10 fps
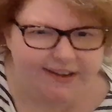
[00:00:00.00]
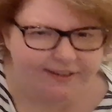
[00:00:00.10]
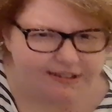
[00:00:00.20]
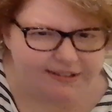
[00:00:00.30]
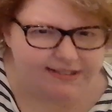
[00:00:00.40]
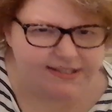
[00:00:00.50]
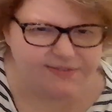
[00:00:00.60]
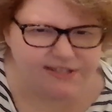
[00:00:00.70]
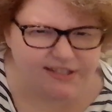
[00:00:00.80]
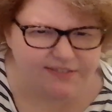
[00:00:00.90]
evidence of
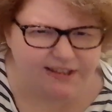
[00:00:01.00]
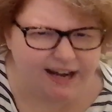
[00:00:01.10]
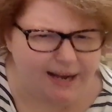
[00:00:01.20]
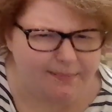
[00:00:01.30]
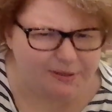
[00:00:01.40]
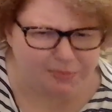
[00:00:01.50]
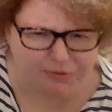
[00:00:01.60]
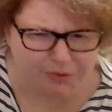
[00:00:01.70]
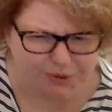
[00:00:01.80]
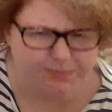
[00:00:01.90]
stuff that happened
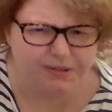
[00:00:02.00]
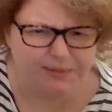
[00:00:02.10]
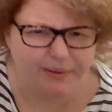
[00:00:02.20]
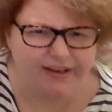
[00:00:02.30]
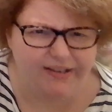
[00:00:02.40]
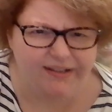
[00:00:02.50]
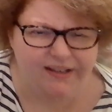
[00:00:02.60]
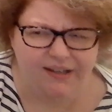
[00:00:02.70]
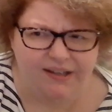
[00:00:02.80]
before the Big Bang.